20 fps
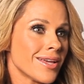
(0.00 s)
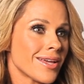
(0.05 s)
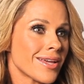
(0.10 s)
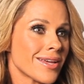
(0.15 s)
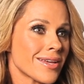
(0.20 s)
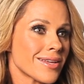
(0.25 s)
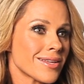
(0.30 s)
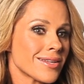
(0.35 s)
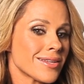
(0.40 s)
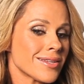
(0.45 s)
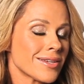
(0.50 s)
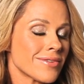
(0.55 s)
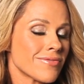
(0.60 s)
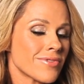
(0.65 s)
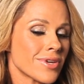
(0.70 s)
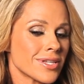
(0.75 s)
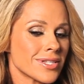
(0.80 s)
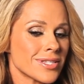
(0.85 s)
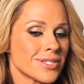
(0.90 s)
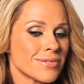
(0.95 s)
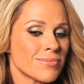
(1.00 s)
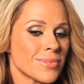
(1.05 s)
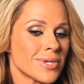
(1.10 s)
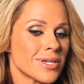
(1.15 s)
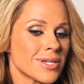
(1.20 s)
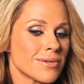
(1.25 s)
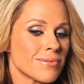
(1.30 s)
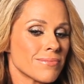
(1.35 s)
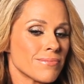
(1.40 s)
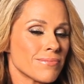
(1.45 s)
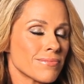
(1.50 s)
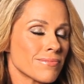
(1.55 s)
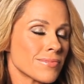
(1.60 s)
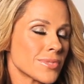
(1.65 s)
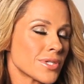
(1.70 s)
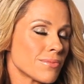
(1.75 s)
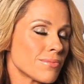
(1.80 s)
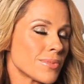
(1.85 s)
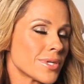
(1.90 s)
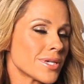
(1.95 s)
and I've got some uh,
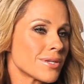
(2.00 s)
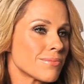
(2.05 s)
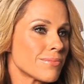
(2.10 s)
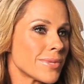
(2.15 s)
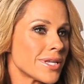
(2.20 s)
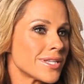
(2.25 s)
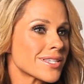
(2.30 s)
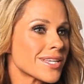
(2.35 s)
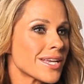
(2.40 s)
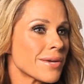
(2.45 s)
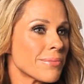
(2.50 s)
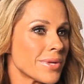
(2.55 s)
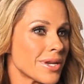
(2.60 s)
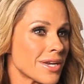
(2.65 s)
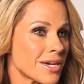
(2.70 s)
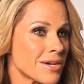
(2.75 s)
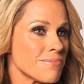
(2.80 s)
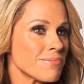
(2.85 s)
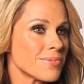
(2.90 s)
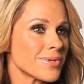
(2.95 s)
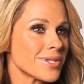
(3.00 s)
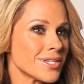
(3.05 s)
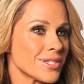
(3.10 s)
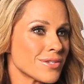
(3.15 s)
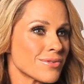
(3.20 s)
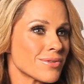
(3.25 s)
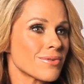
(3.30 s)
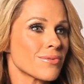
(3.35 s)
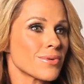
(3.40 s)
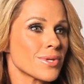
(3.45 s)
some big meets coming up and doing